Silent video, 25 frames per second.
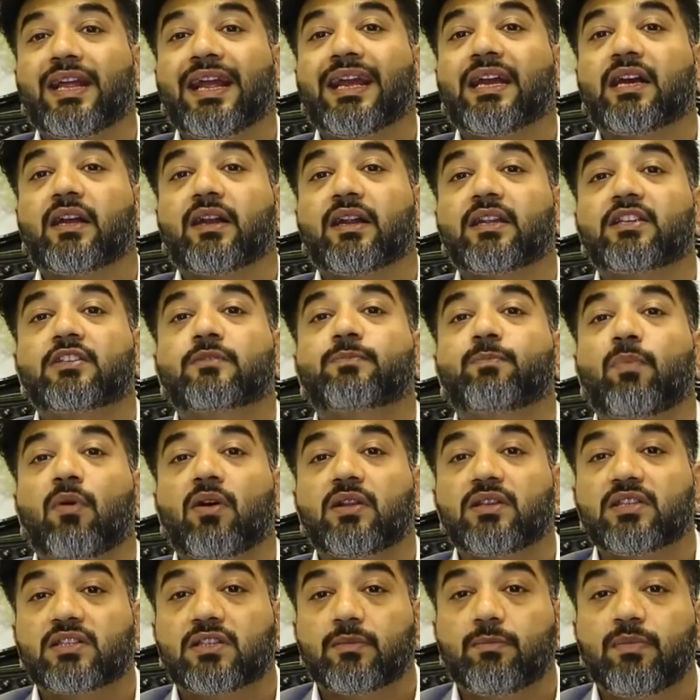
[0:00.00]
take
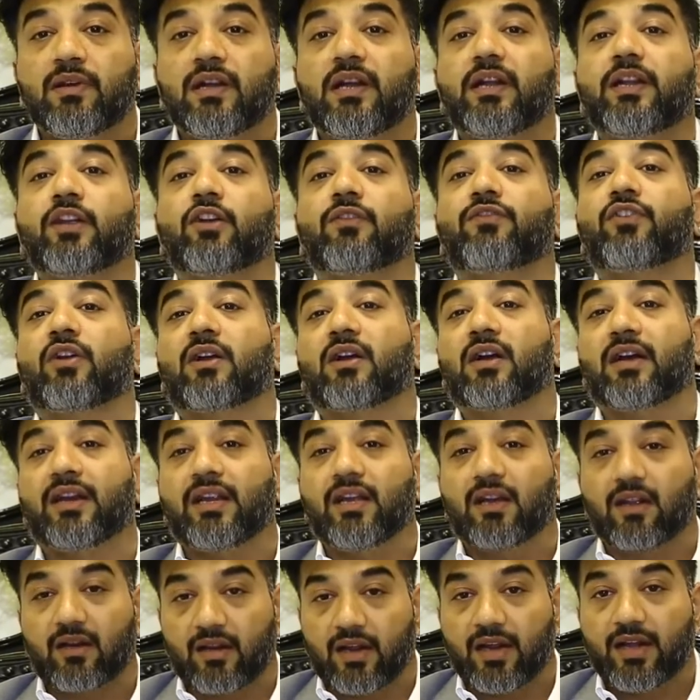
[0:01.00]
responsibility of your
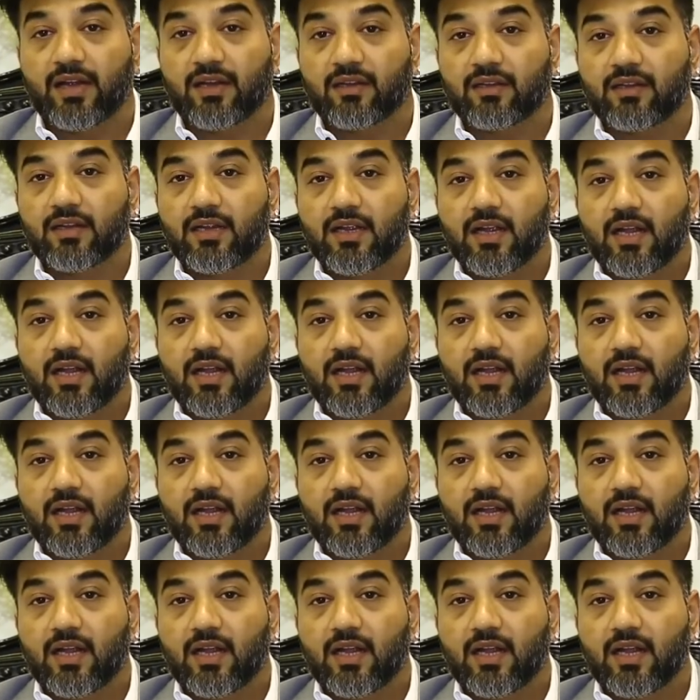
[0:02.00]
career, right?